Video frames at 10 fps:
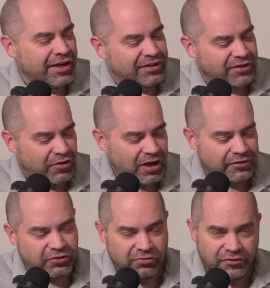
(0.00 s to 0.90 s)
So I have
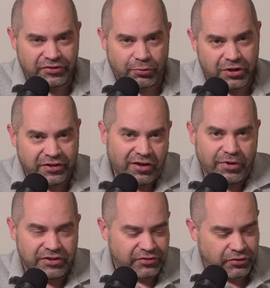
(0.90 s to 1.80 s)
a total of three
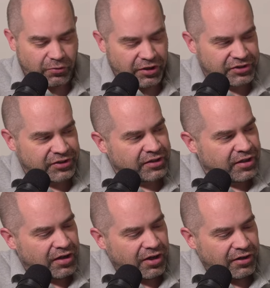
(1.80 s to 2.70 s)
terabytes of storage
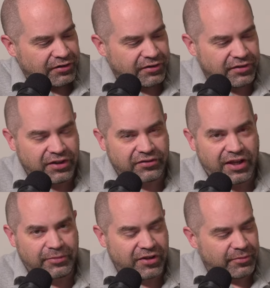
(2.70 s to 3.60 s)
on this
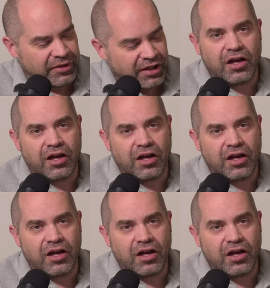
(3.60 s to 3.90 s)
laptop.